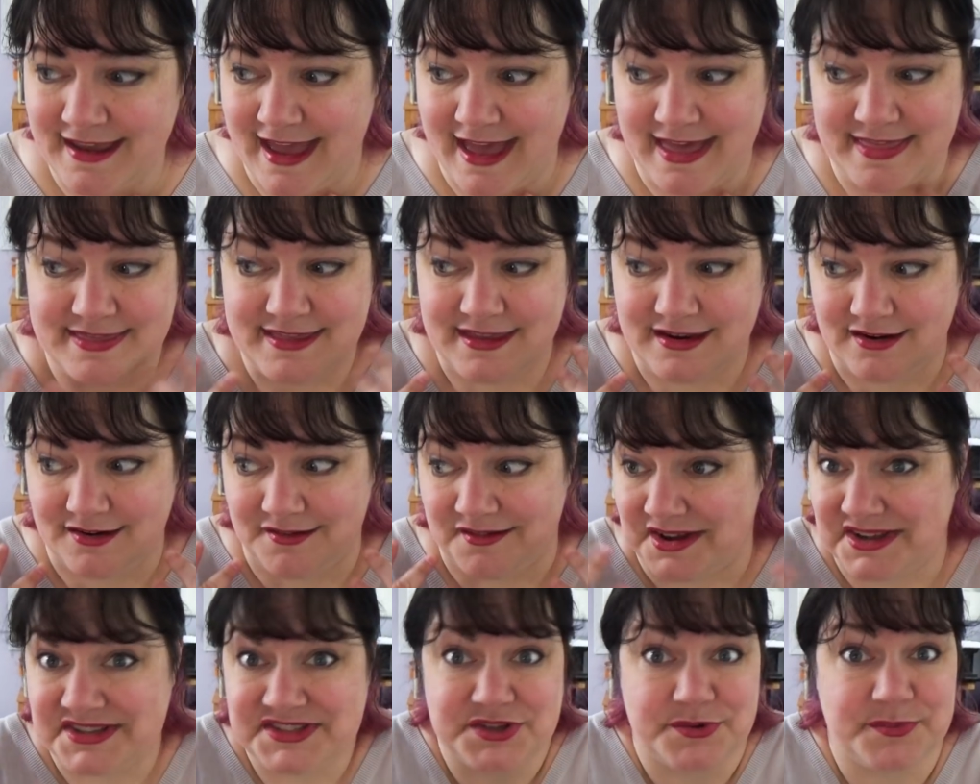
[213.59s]
And then
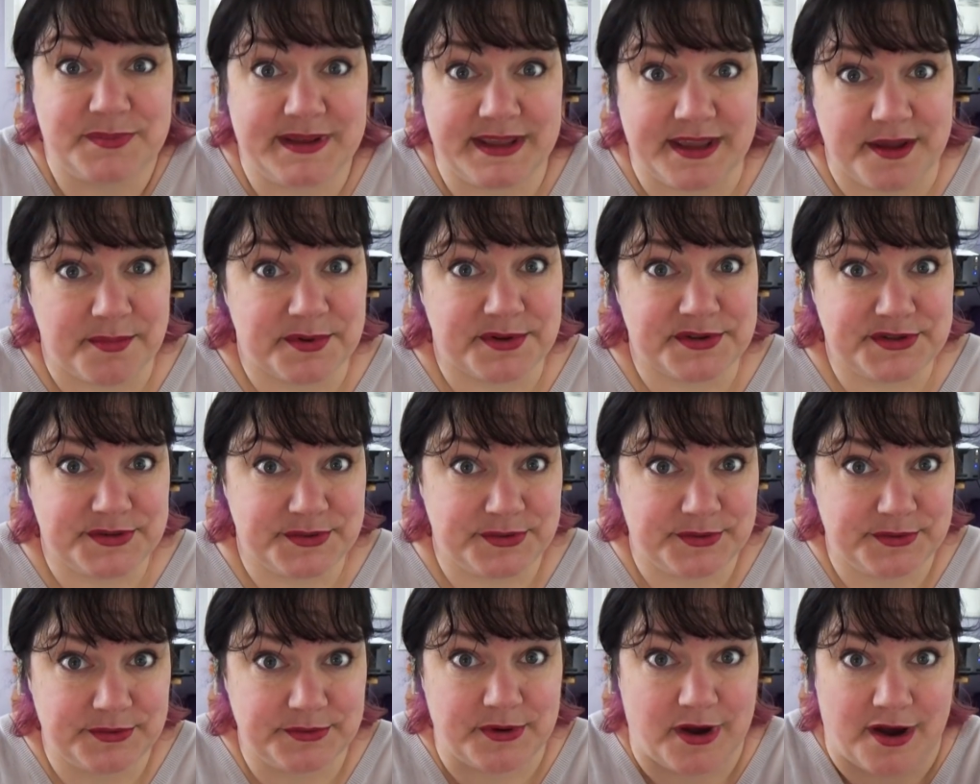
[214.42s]
also being able
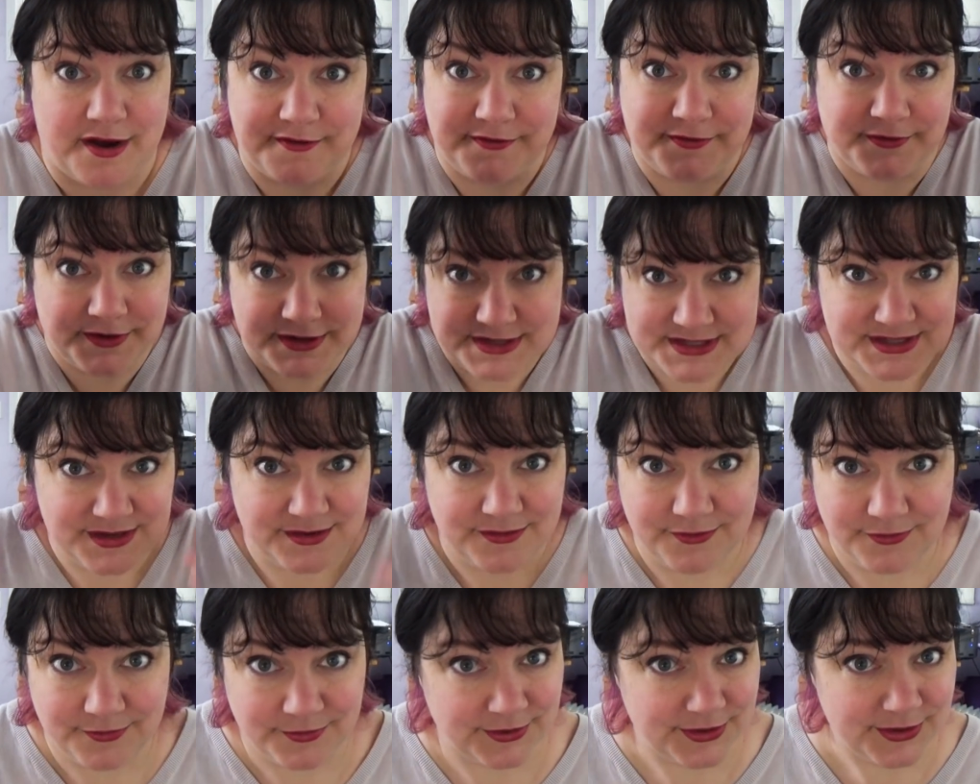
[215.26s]
to offer it
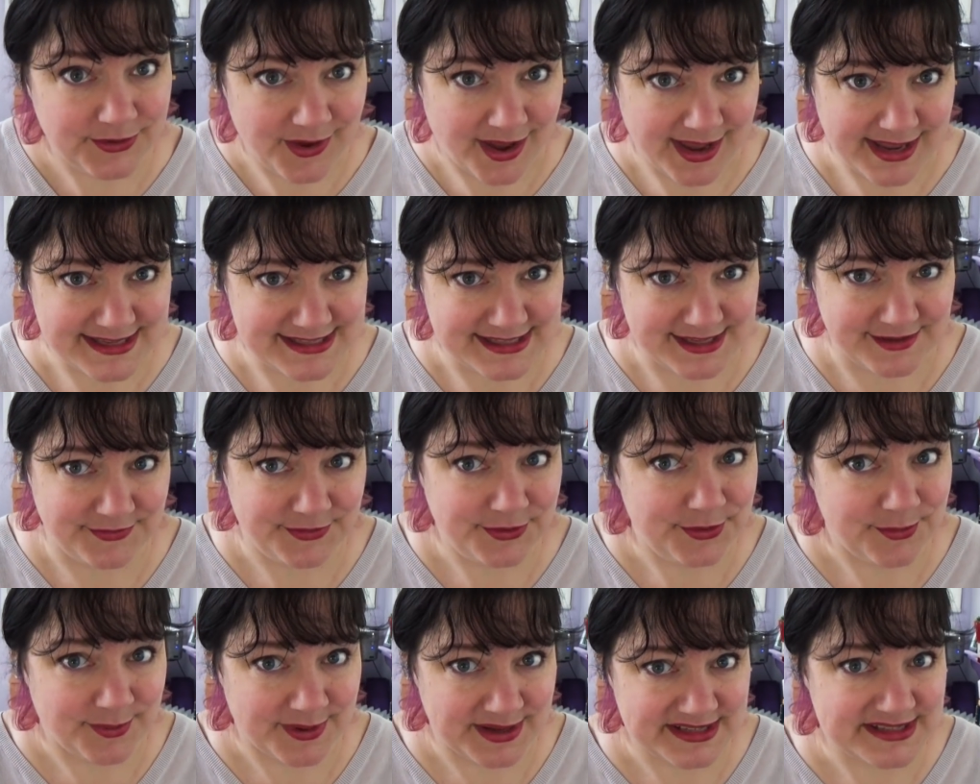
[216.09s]
for you guys if
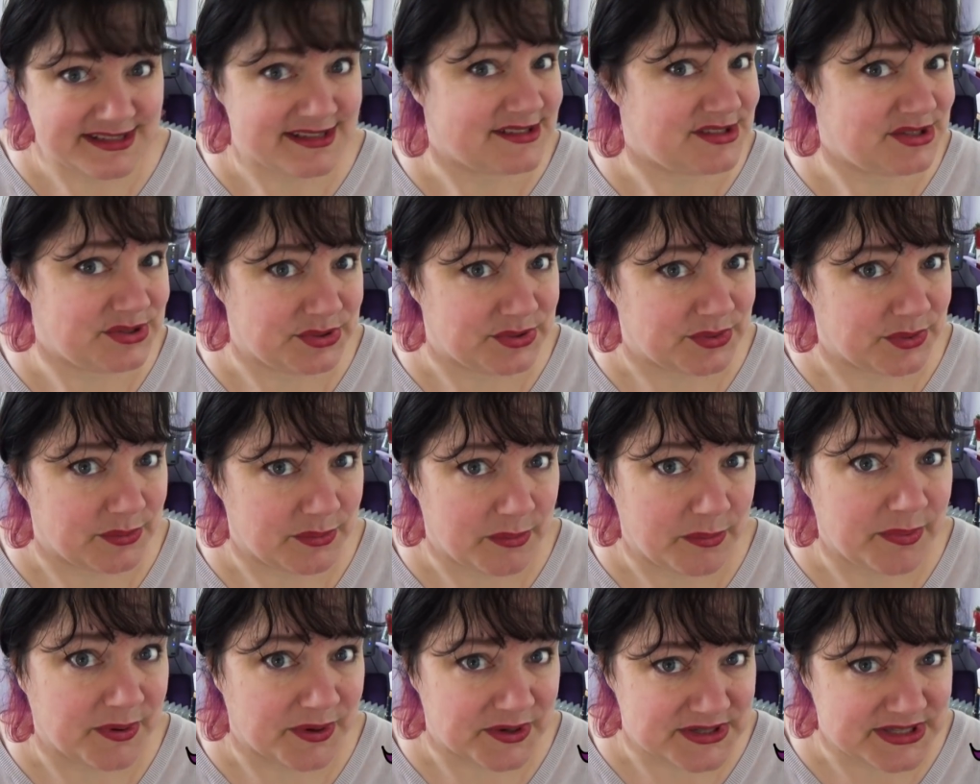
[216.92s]
you want
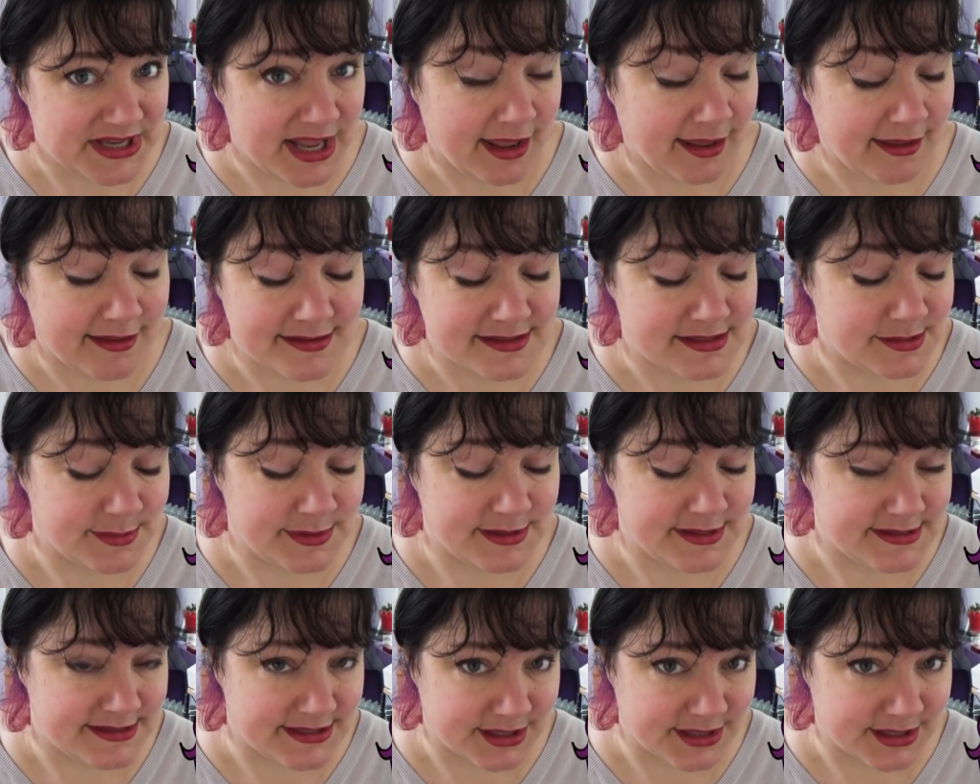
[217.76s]
to partake in some of the